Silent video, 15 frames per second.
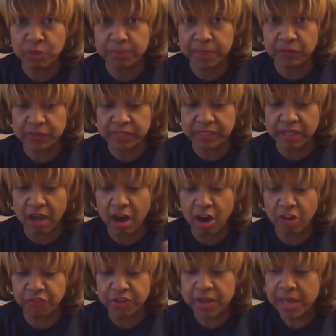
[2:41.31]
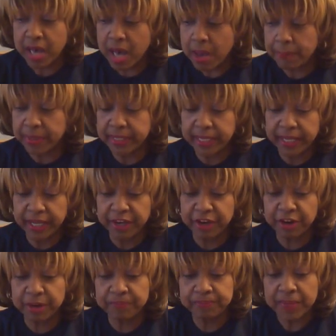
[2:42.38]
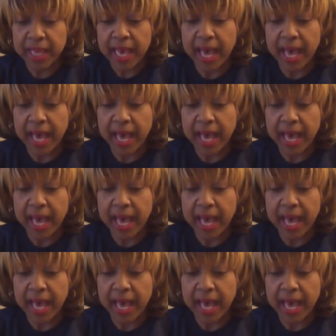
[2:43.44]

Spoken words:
will be resolved. But here,